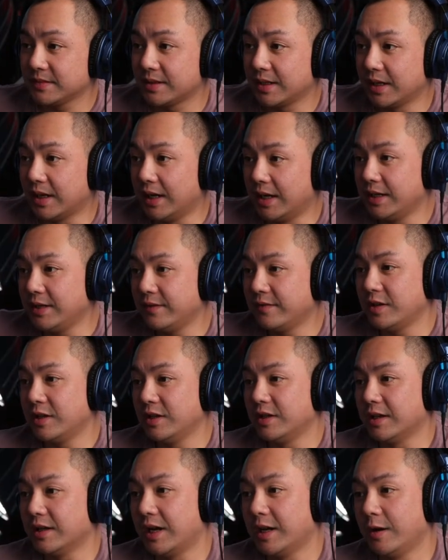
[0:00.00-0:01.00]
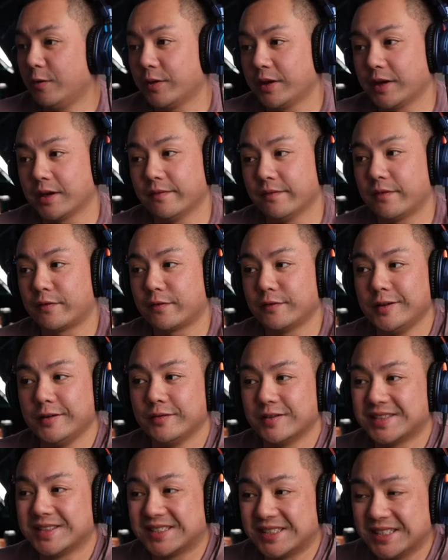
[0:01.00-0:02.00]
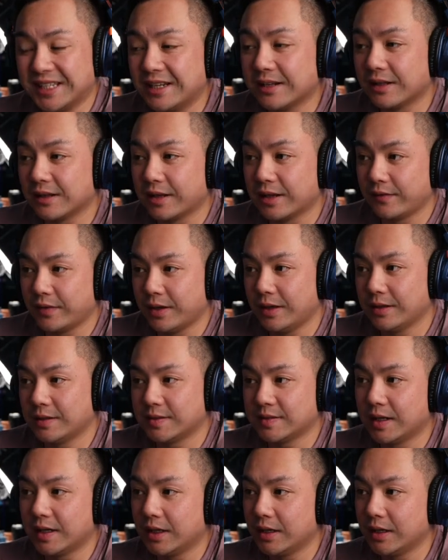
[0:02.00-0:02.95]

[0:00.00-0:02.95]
I didn't even, I don't think I've ever even seen a left-handed Zon.